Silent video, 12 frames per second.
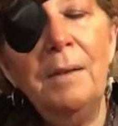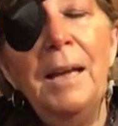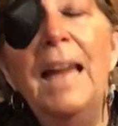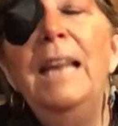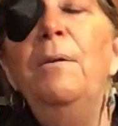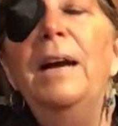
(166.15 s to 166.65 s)

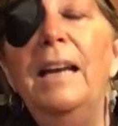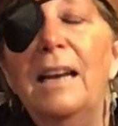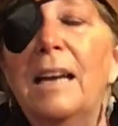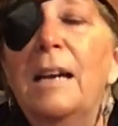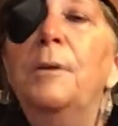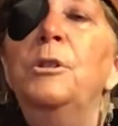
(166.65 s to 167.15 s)
Anyway,
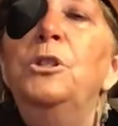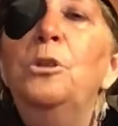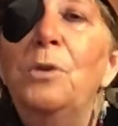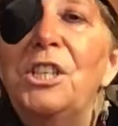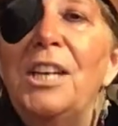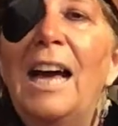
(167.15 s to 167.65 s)
do
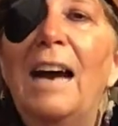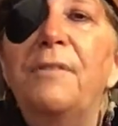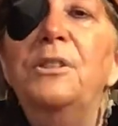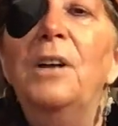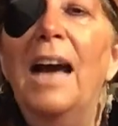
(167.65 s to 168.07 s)
what you have to.